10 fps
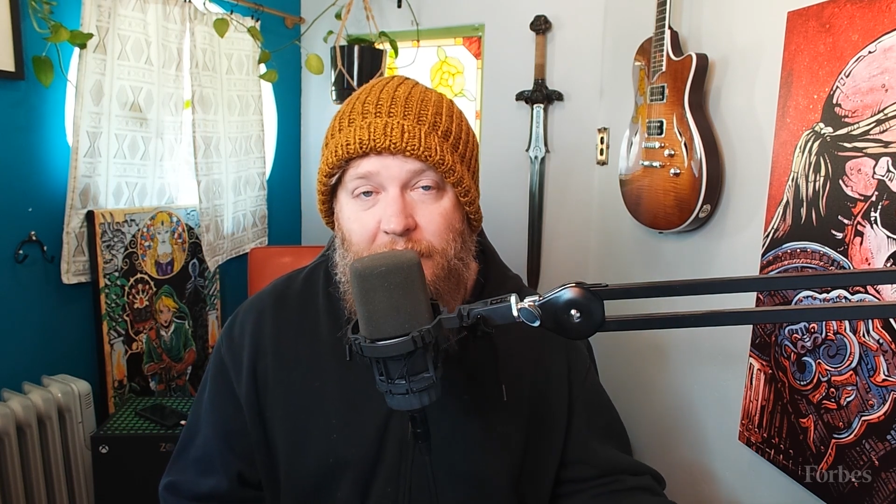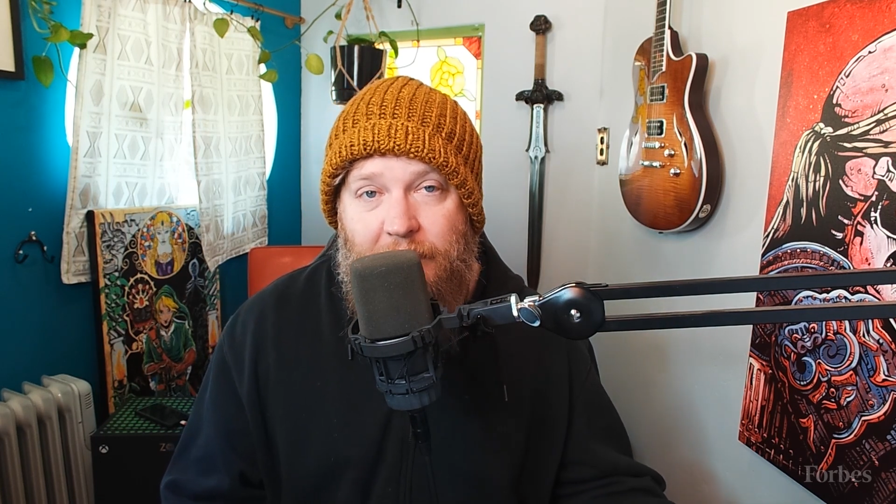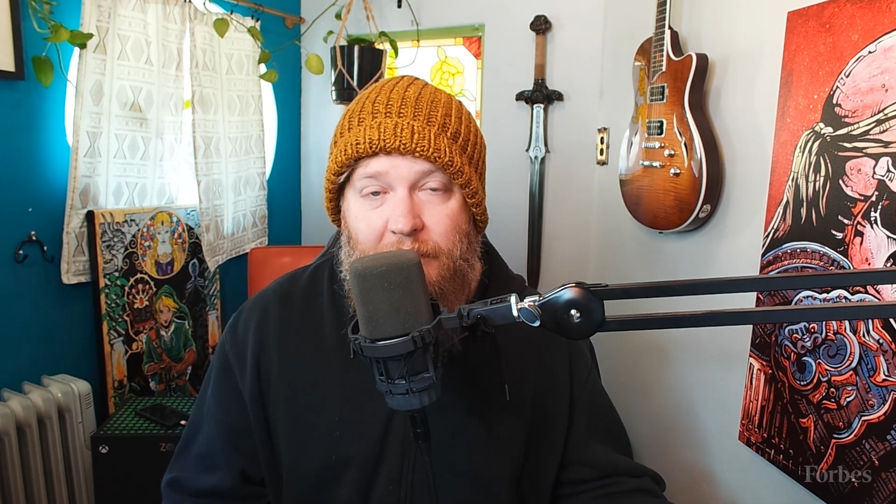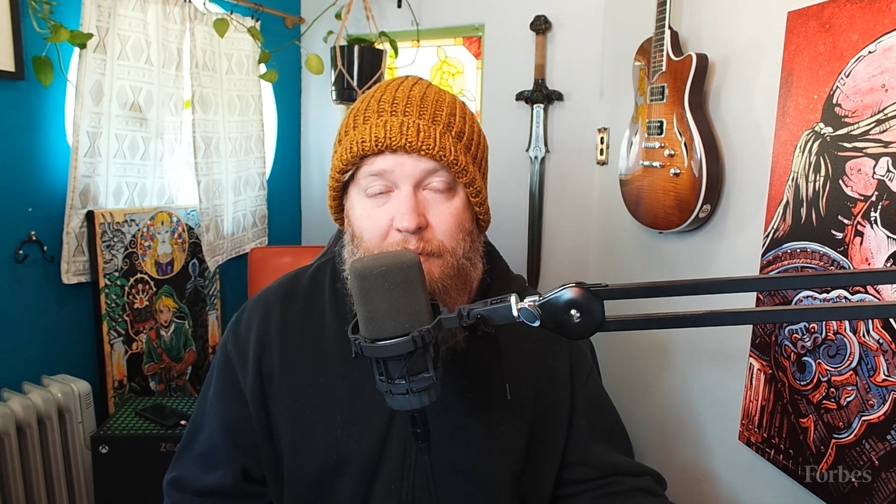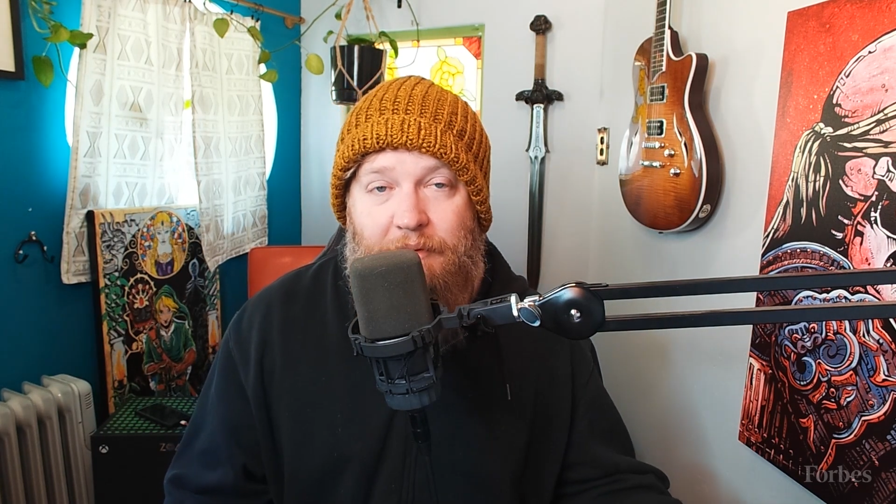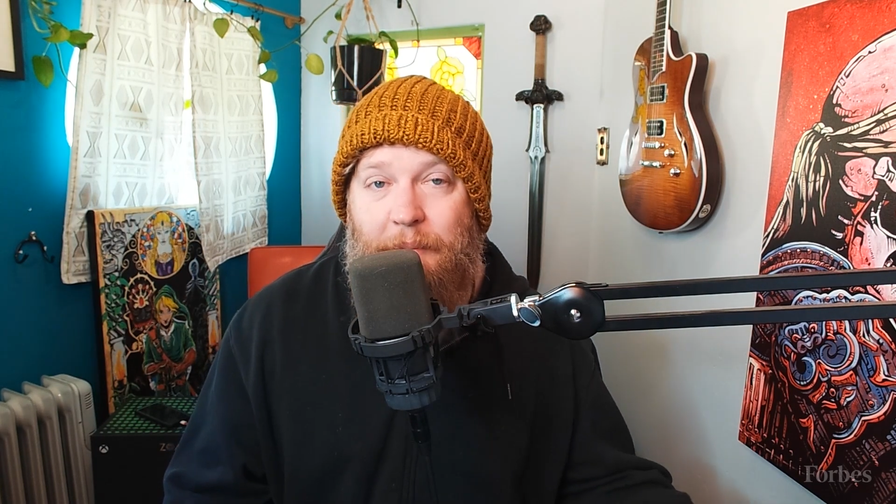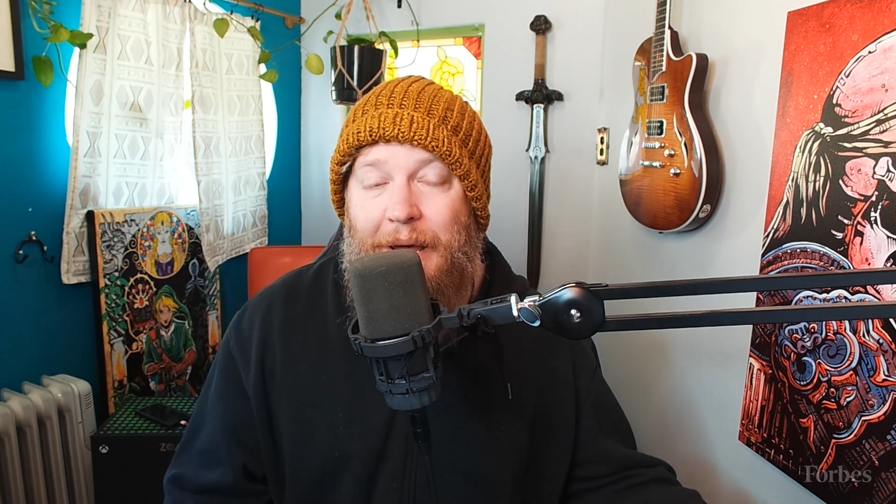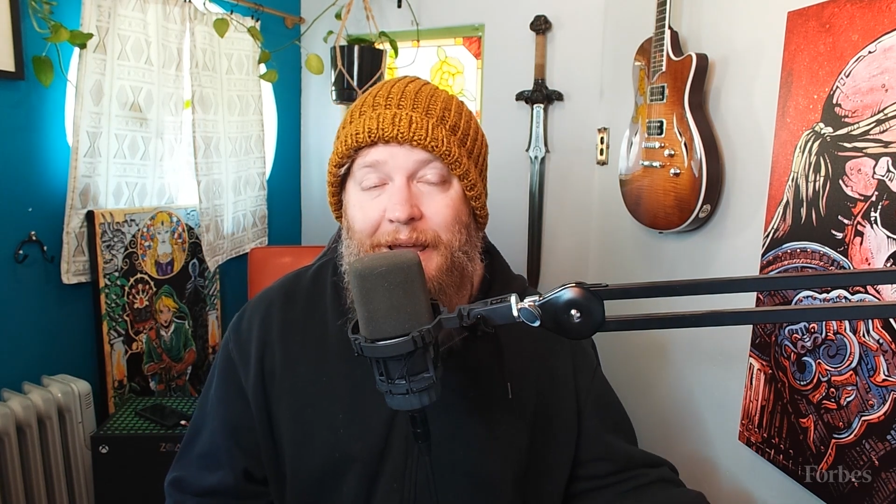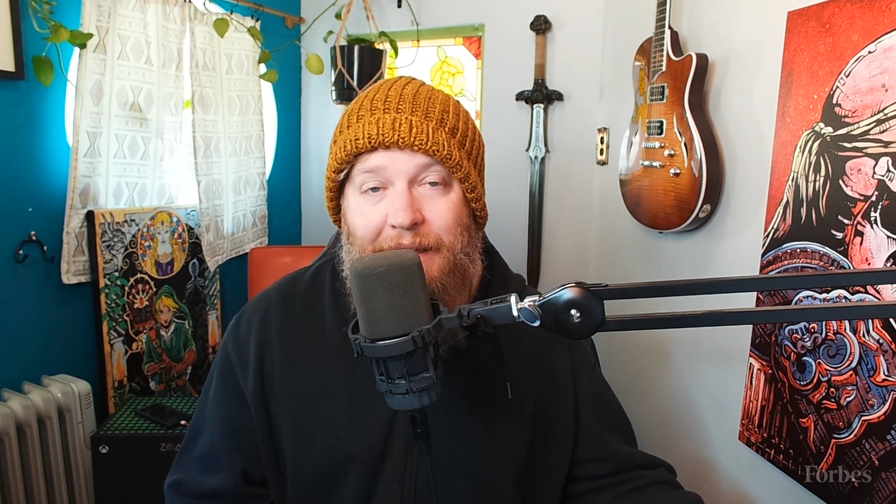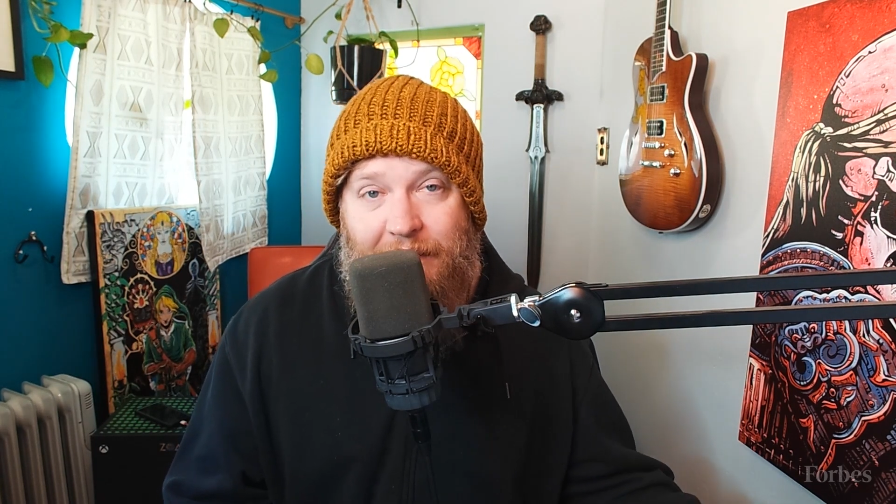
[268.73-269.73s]
and then I don't have to
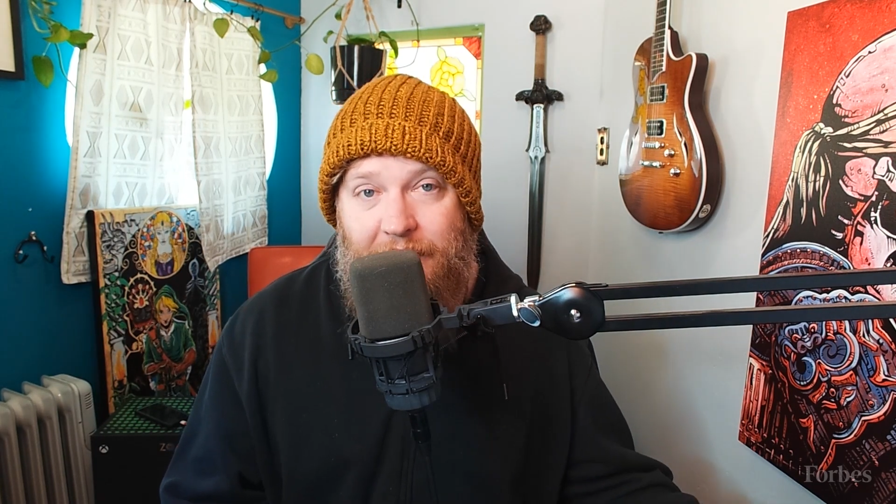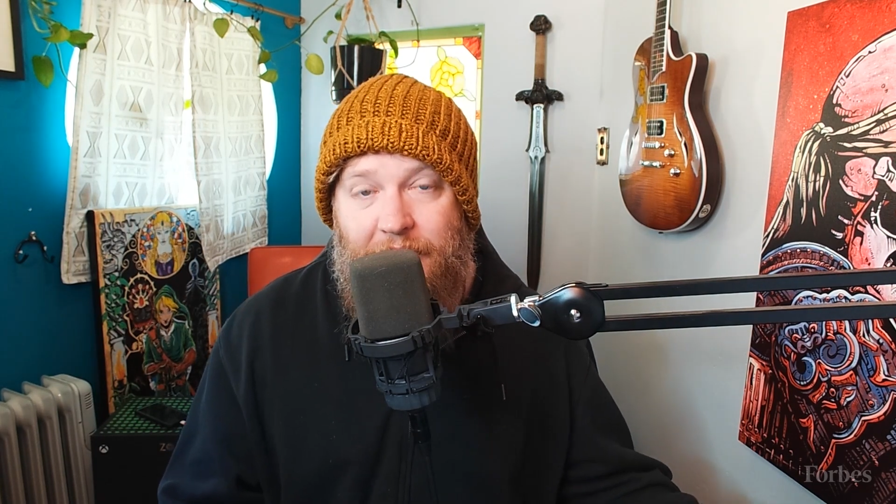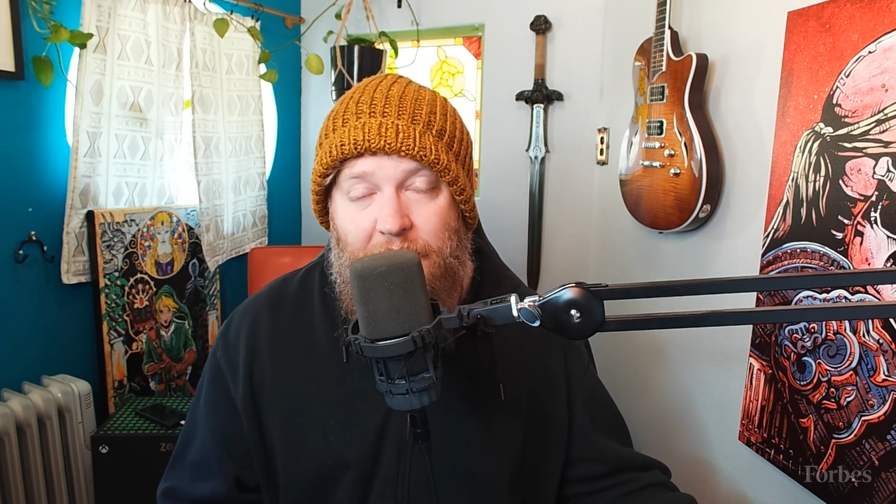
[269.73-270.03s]
buy it.